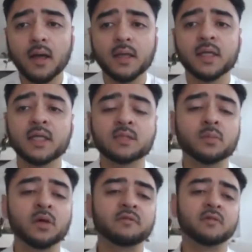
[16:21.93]
it is
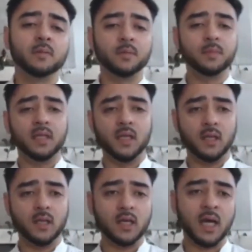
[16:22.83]
my firm
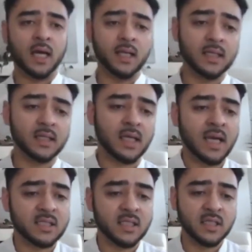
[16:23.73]
opinion, and
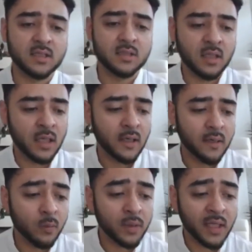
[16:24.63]
as it is
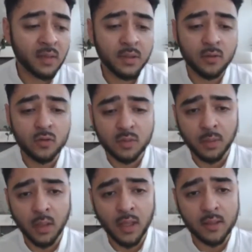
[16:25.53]
with anybody who's
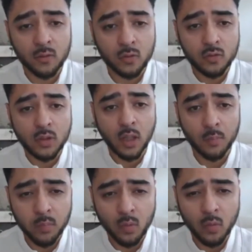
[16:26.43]
applied and who's come
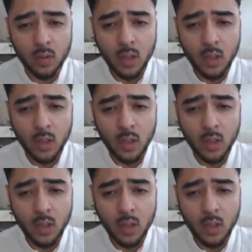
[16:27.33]
abroad,